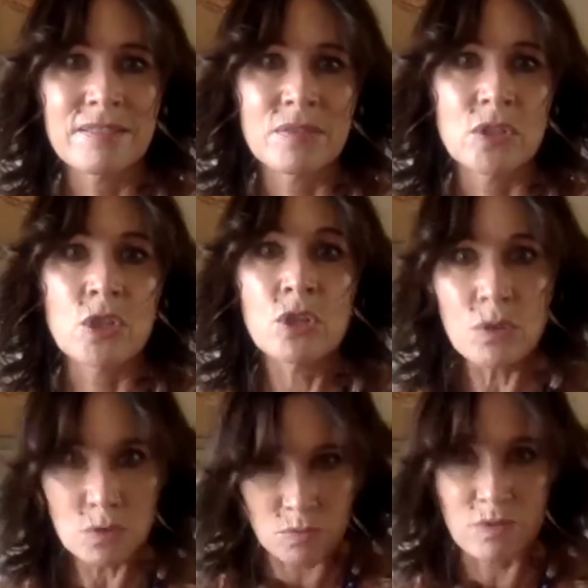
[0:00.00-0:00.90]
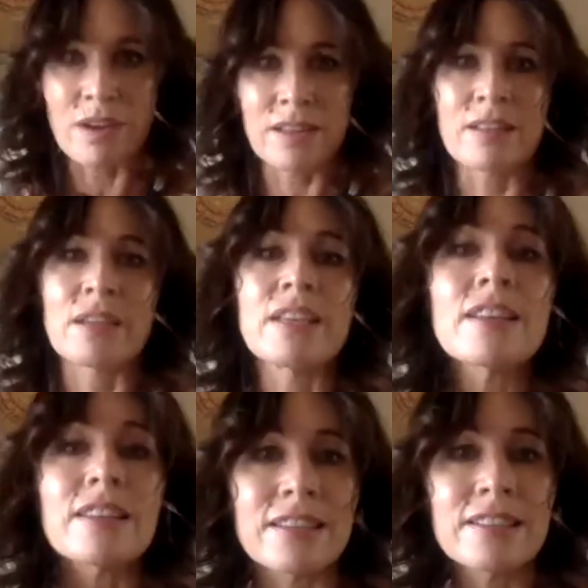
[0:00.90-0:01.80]
You are the
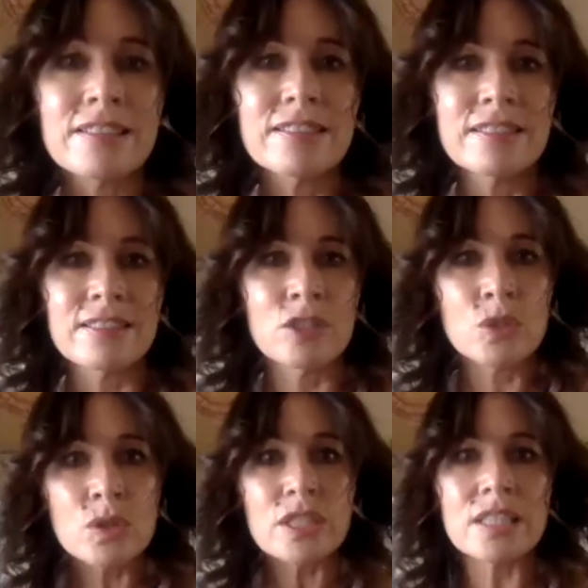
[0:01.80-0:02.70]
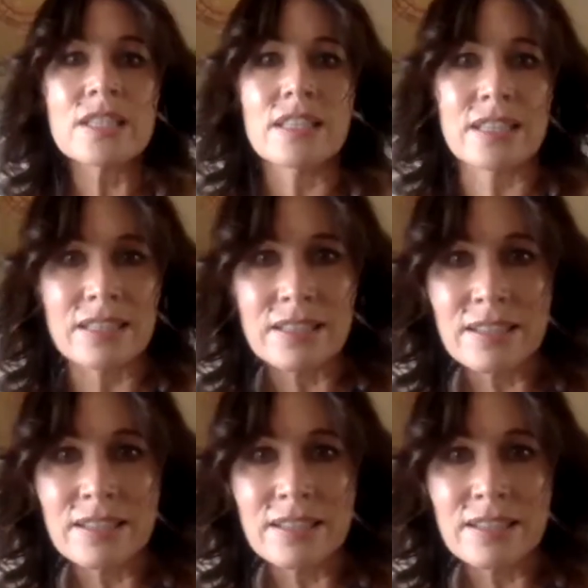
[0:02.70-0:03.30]
healer. You're healing.